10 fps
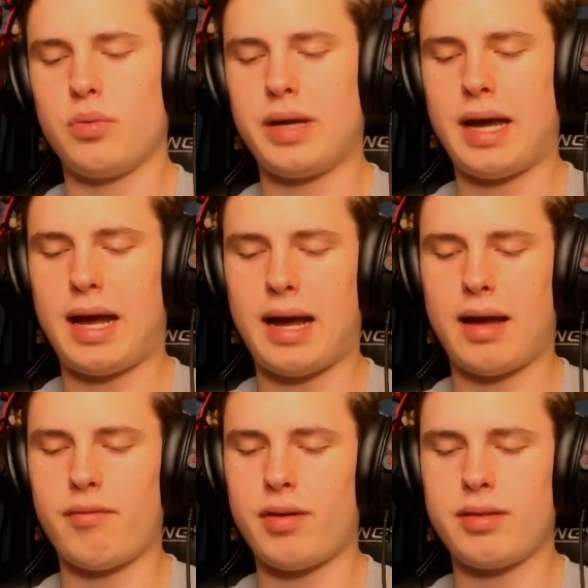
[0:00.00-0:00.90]
We
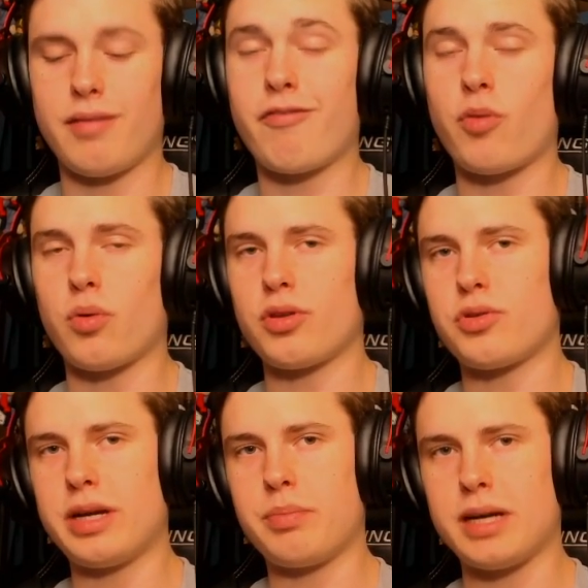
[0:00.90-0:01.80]
have the
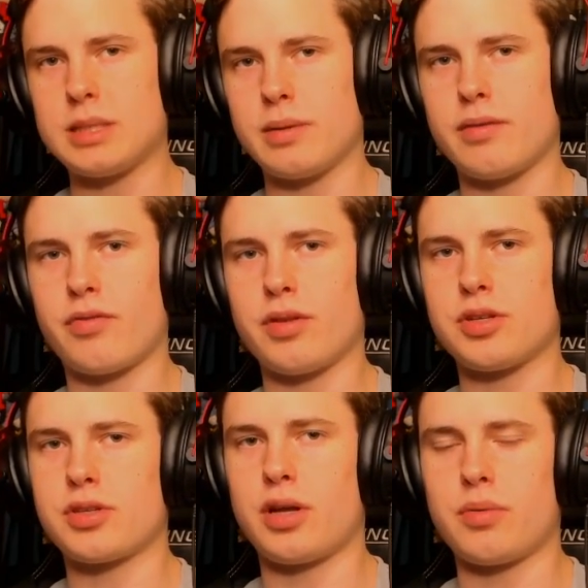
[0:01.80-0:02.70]
4-3 placement for the
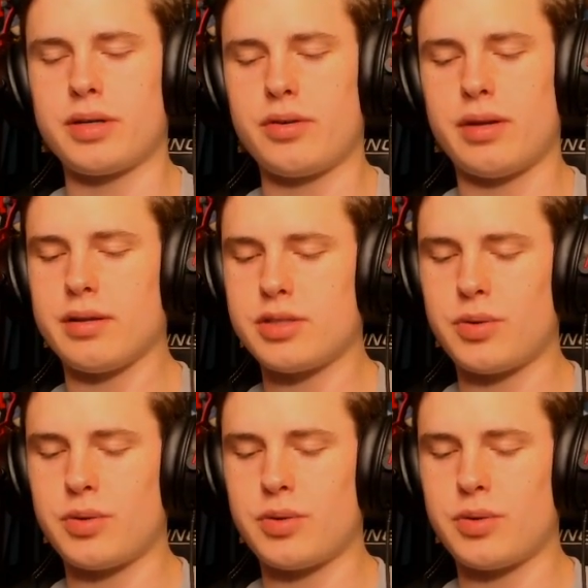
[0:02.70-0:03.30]
slower units.